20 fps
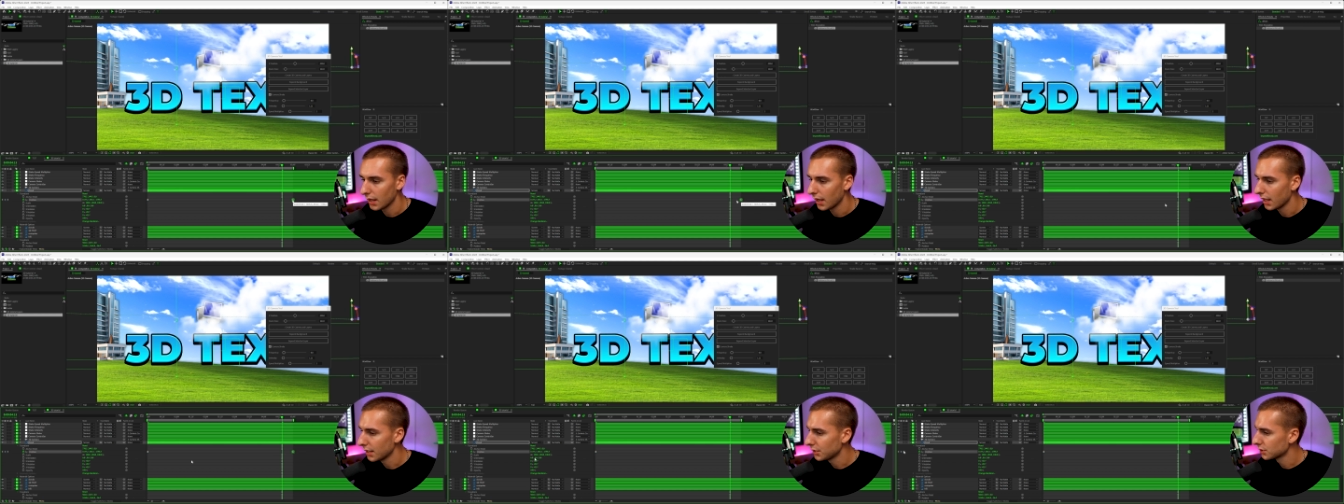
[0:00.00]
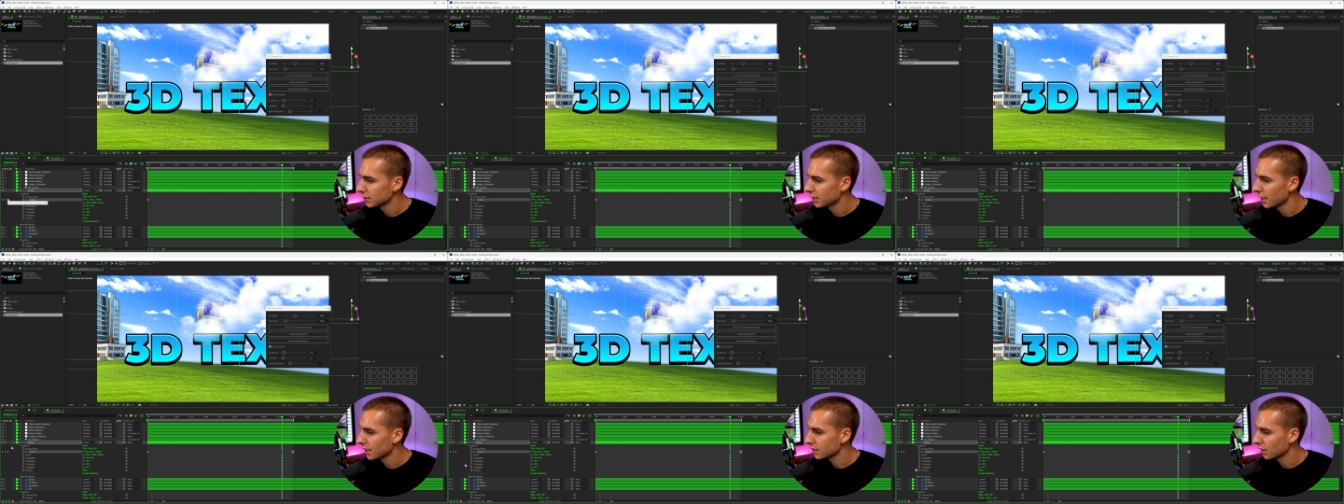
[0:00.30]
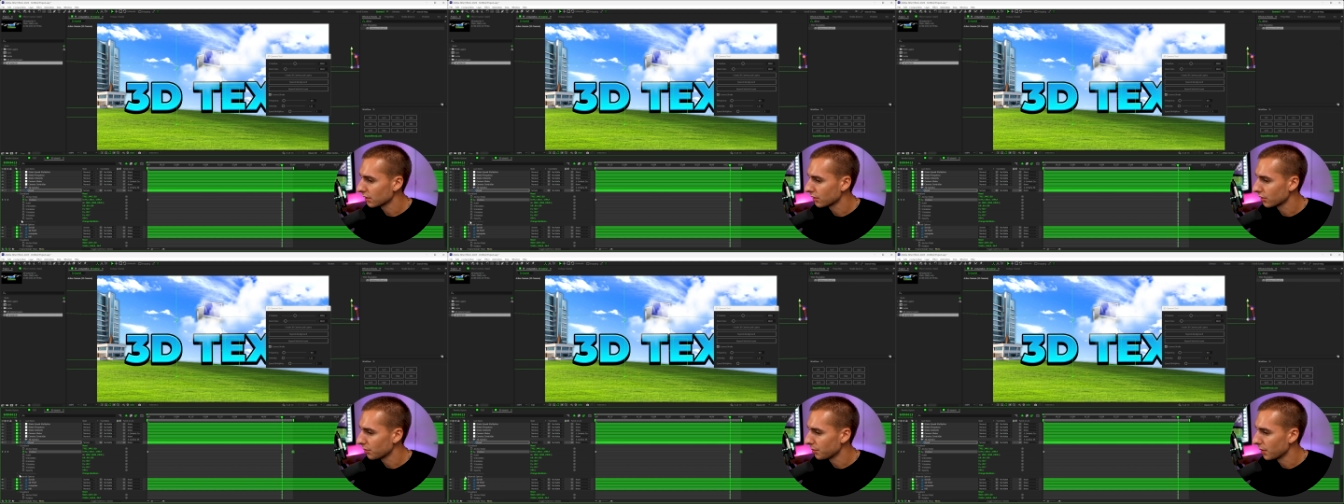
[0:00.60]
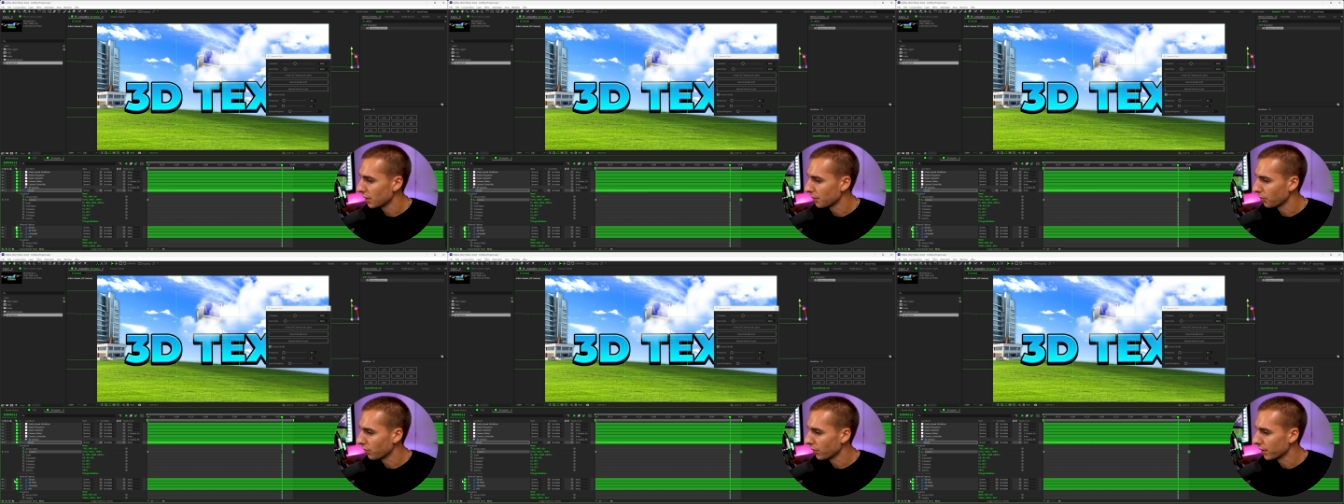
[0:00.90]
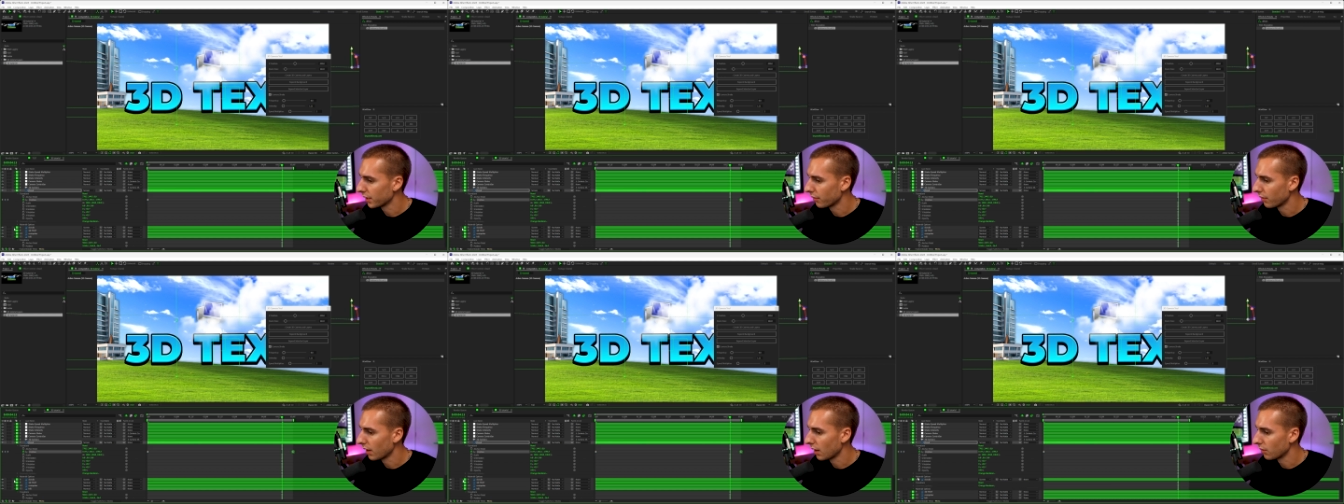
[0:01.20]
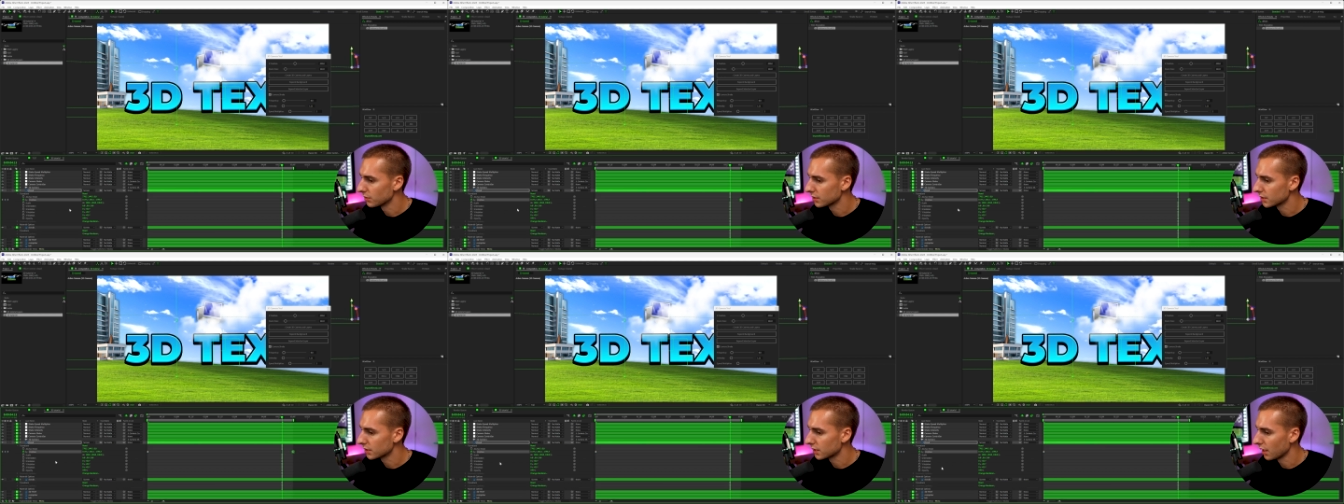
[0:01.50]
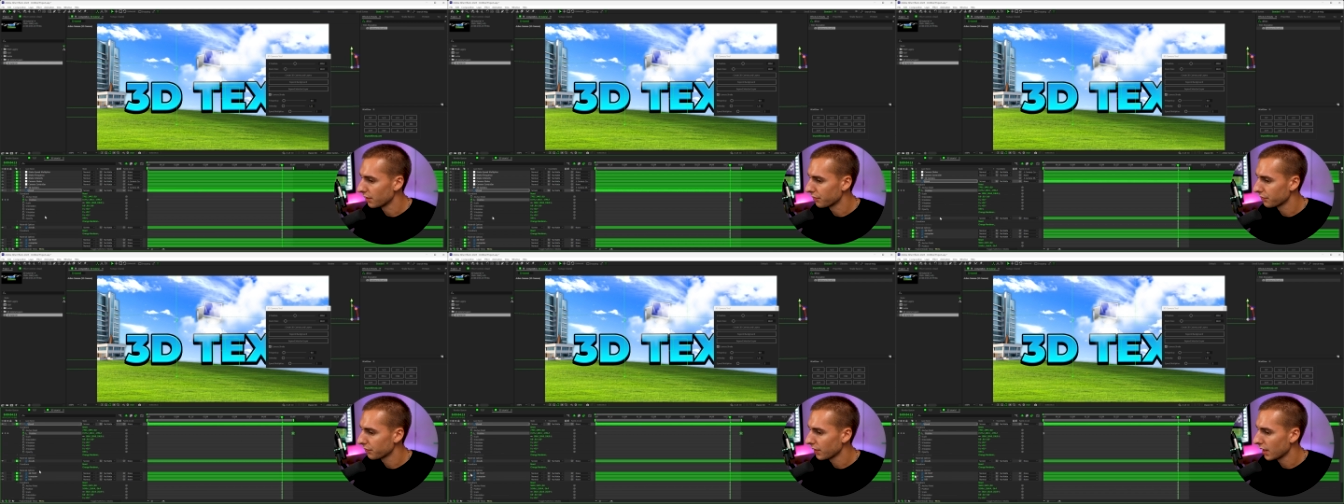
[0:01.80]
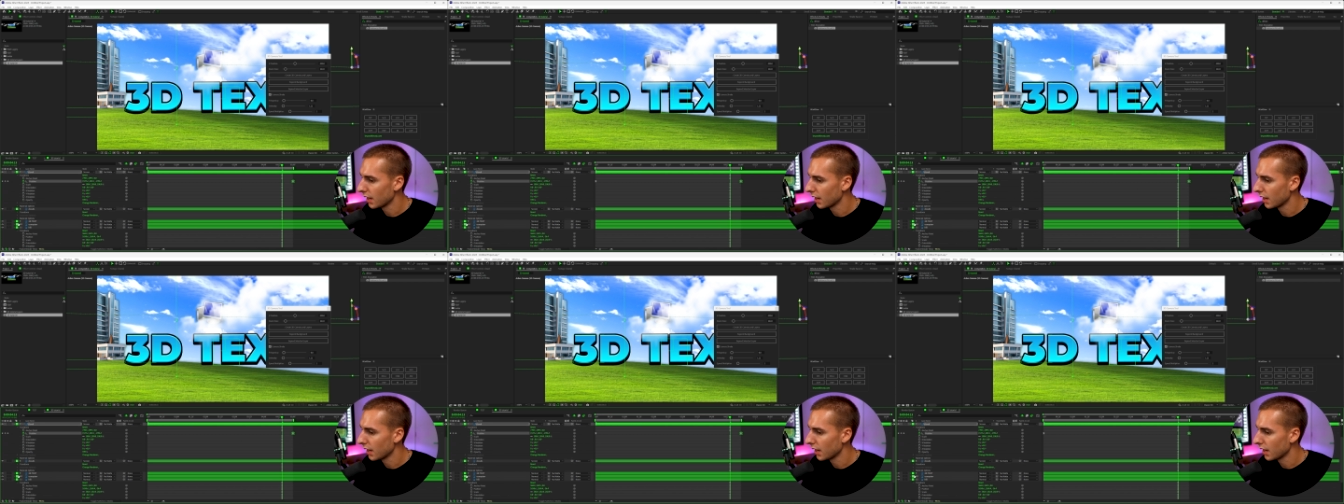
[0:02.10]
It just takes a little bit of playing around with stuff